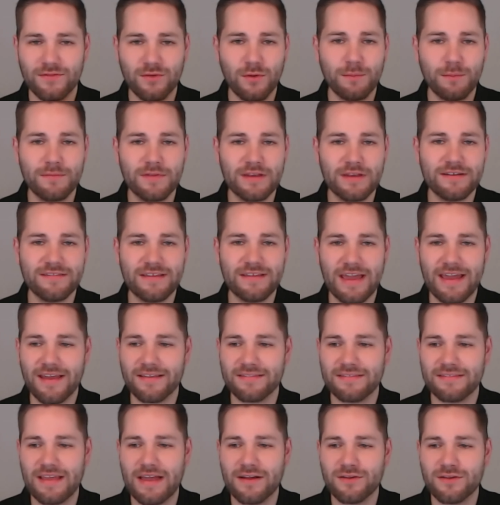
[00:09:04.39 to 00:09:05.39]
So I'm going
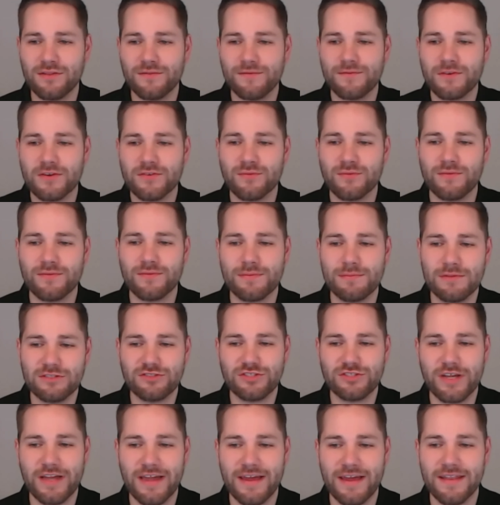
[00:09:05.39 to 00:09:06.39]
to tackle the first one from the
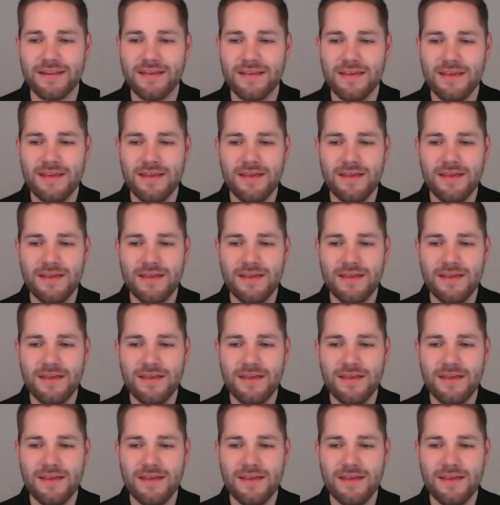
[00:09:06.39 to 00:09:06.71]
chat,